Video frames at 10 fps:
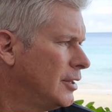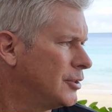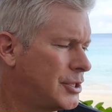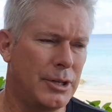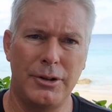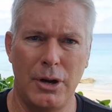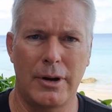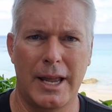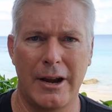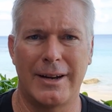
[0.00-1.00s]
There's still no
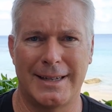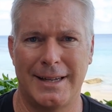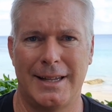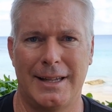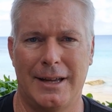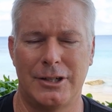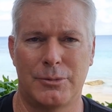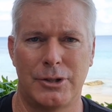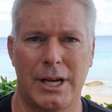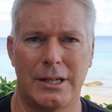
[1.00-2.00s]
guarantee. I
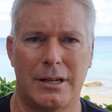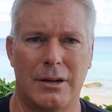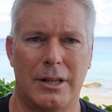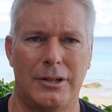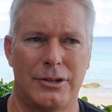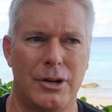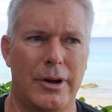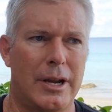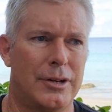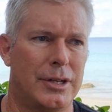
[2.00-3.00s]
just want you guys to know that there's no
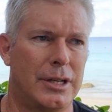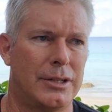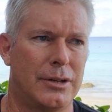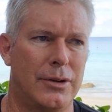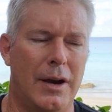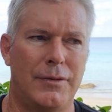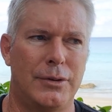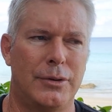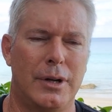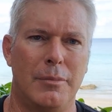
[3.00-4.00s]
guarantee. So you have
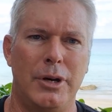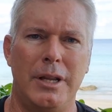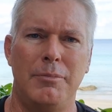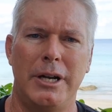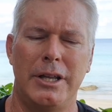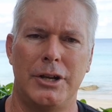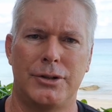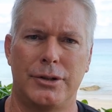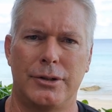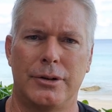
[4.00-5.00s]
to put in money
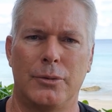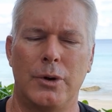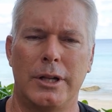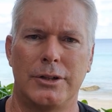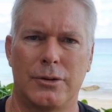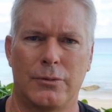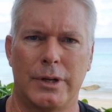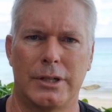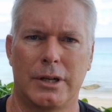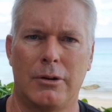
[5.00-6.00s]
that you're willing to
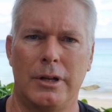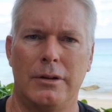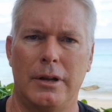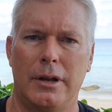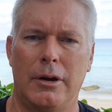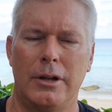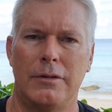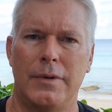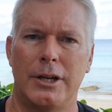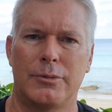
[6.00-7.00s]
risk. You only
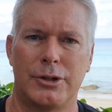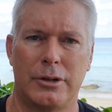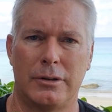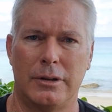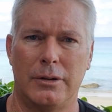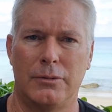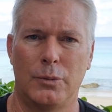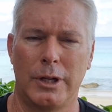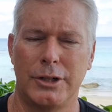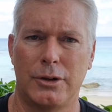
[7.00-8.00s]
invest what you're
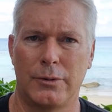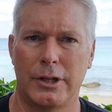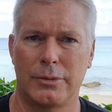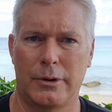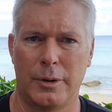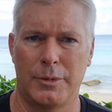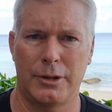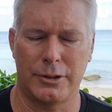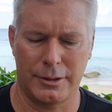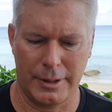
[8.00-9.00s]
willing to risk with
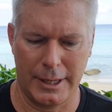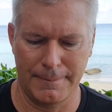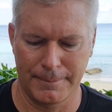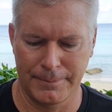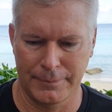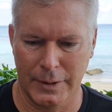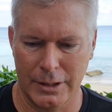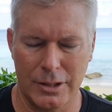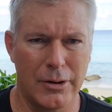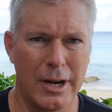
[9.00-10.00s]
cryptos, okay?
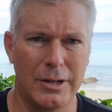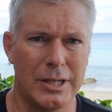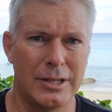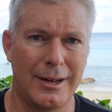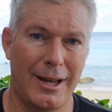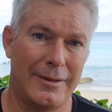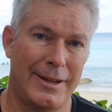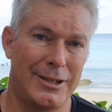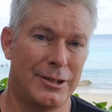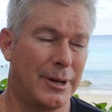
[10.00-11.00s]
There's no guarantees in life.
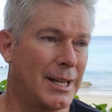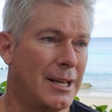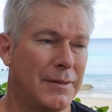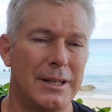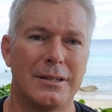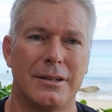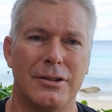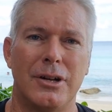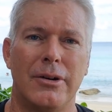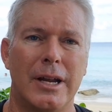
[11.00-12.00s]
That's just the way life is.
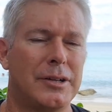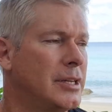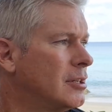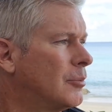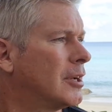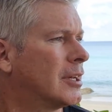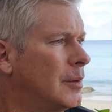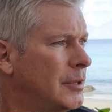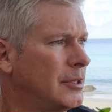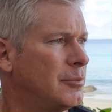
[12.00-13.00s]
There's no guarantee that I'm going to
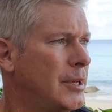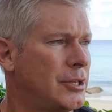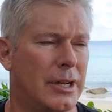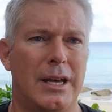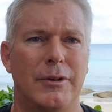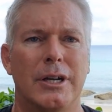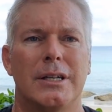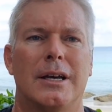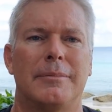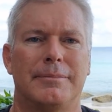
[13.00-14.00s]
come to this beach and have a good
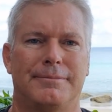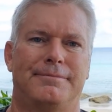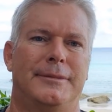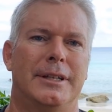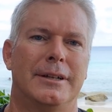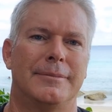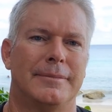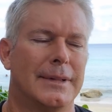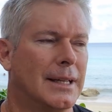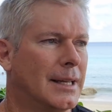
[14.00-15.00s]
time. You
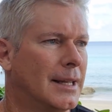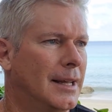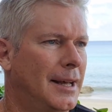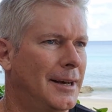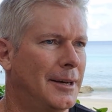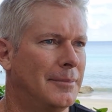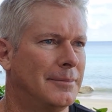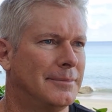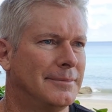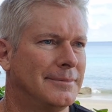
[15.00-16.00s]
know?
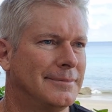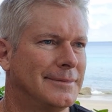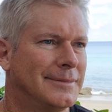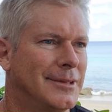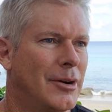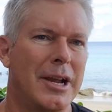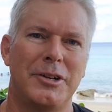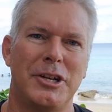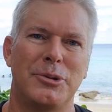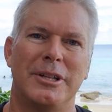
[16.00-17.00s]
No
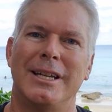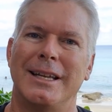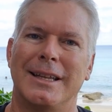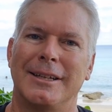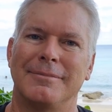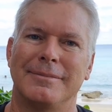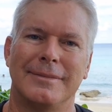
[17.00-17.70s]
guarantees with anything.